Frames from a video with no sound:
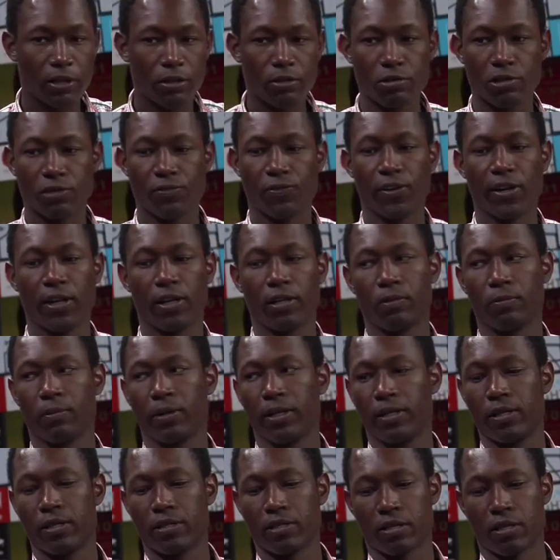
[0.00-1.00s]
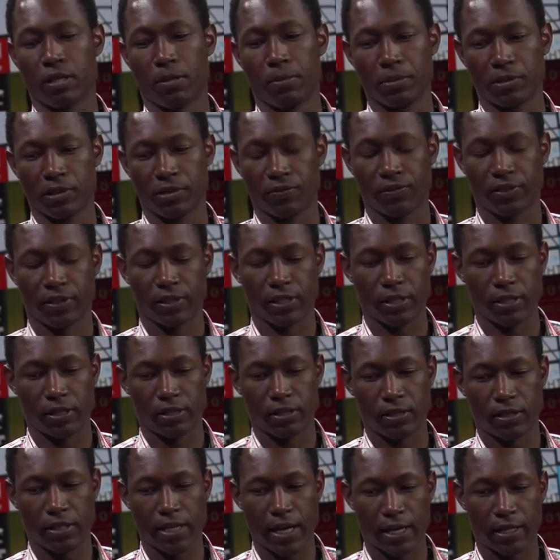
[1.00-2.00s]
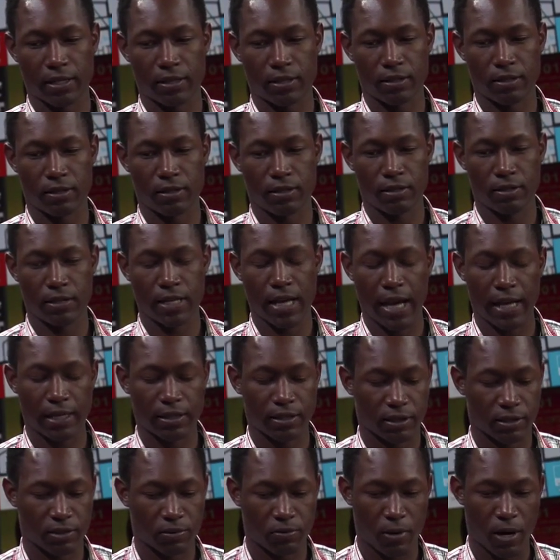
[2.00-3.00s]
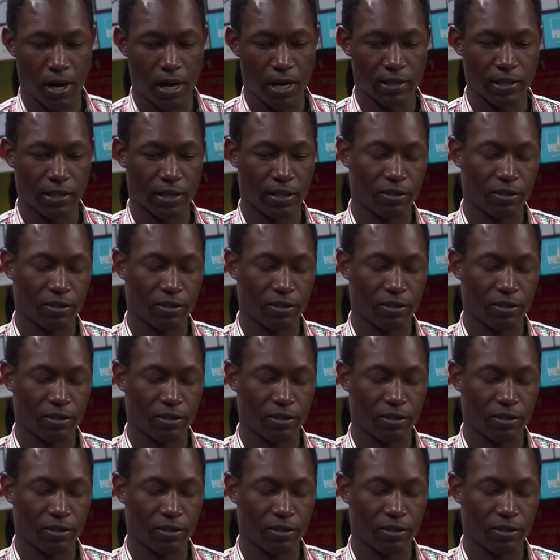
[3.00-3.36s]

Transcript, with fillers: a huge fan of the way he does a yeah. couple different things tech, tactics wise.